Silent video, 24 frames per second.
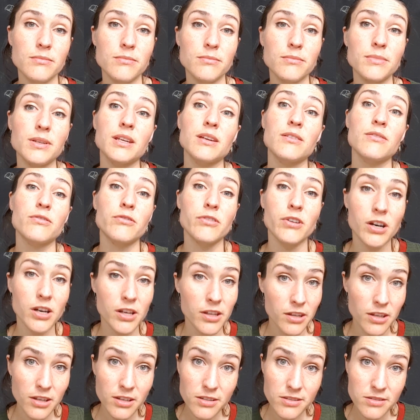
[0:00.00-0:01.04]
being
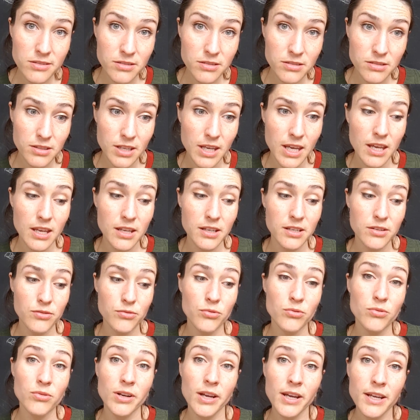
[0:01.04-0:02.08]
fathers and
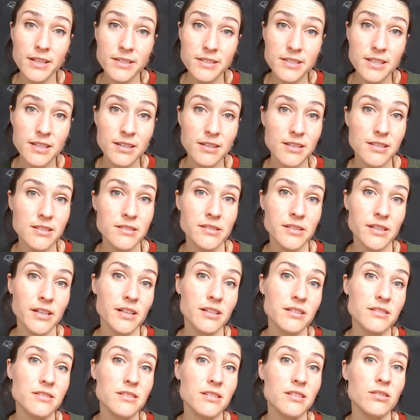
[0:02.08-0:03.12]
raising their
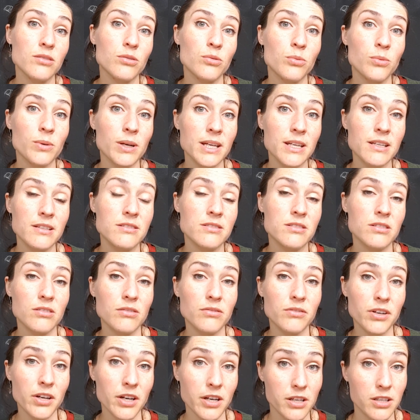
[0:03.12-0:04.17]
sons in the ways
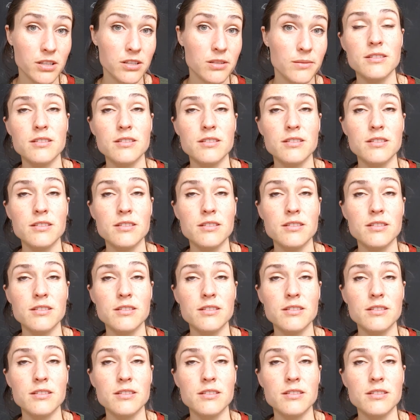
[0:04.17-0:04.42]
of God.